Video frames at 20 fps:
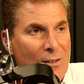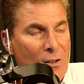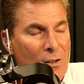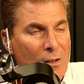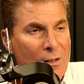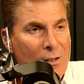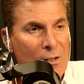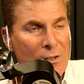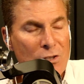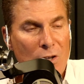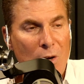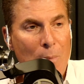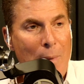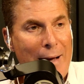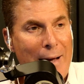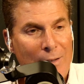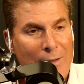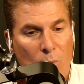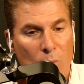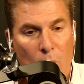let's go
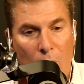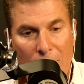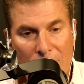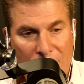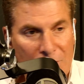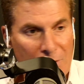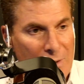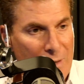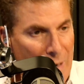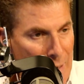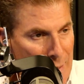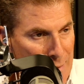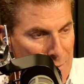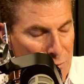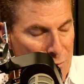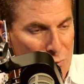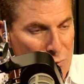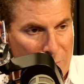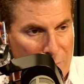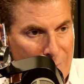back to Walter
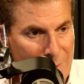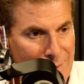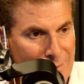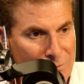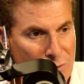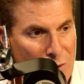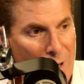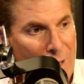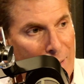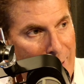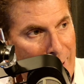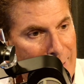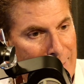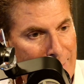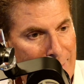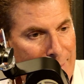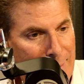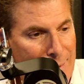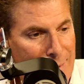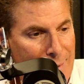Cronkite,
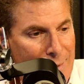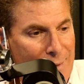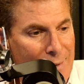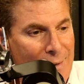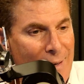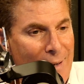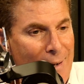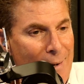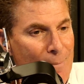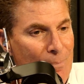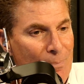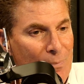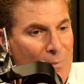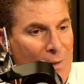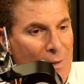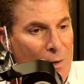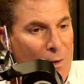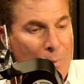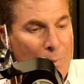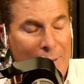
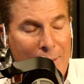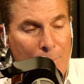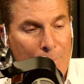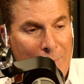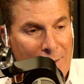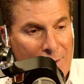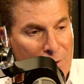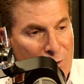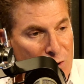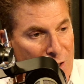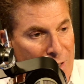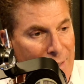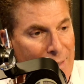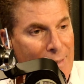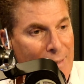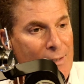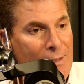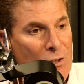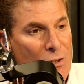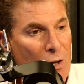you know, Peter
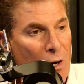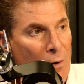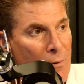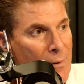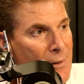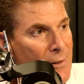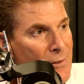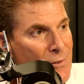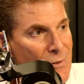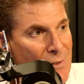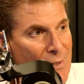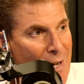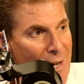Jennings, all these,